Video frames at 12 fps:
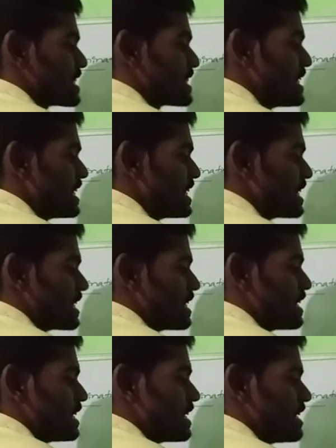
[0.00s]

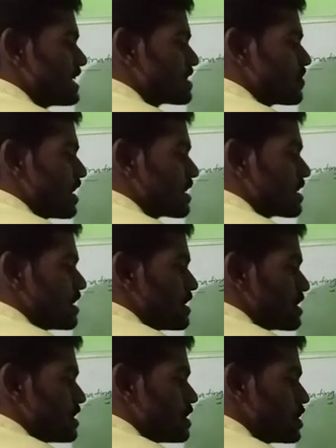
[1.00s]
3. Here is 1.
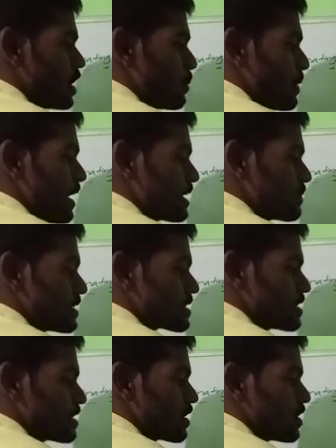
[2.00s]
0 point means
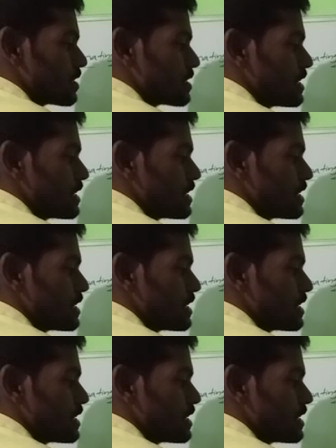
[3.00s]
0.